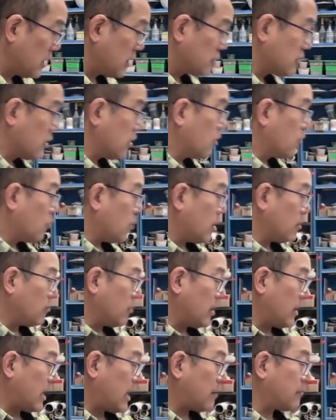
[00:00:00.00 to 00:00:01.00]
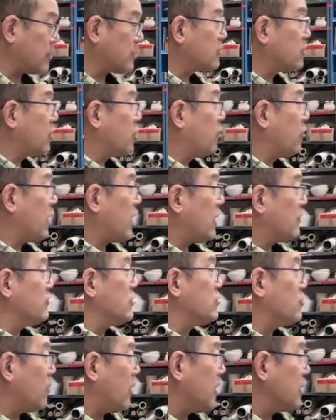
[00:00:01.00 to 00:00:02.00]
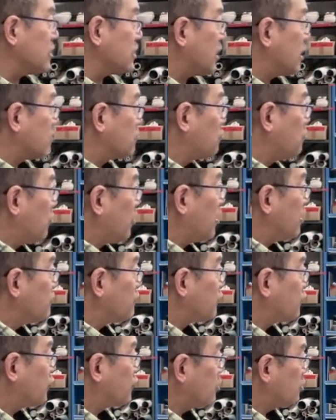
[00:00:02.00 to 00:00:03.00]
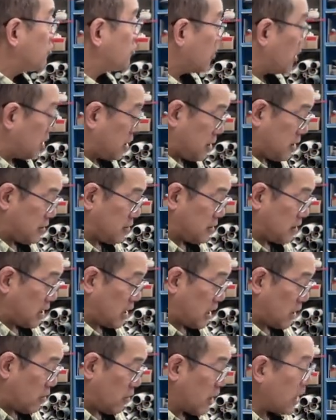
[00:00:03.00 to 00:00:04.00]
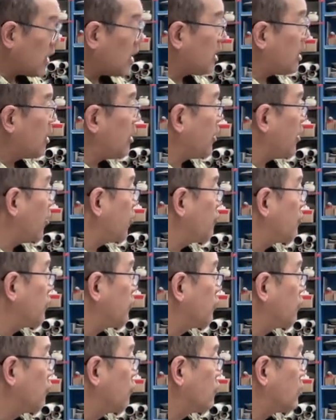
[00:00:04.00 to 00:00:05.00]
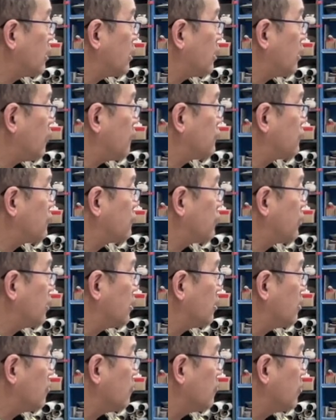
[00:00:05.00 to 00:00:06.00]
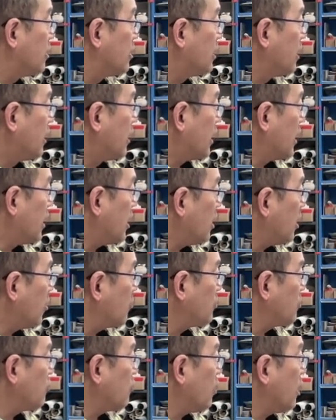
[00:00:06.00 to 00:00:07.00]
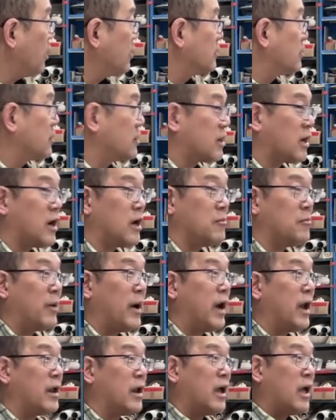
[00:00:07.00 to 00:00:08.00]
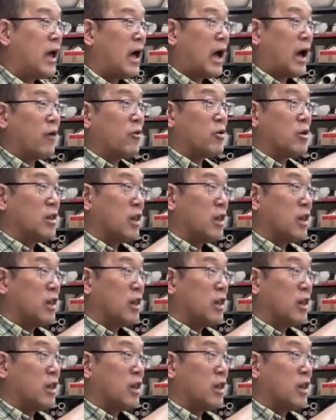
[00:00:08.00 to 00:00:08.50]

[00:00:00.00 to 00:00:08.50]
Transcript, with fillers: So what will happen? So everyone gets one free John Hasegawa. I'll help you cut off the rim. I'll help you undercut. But I would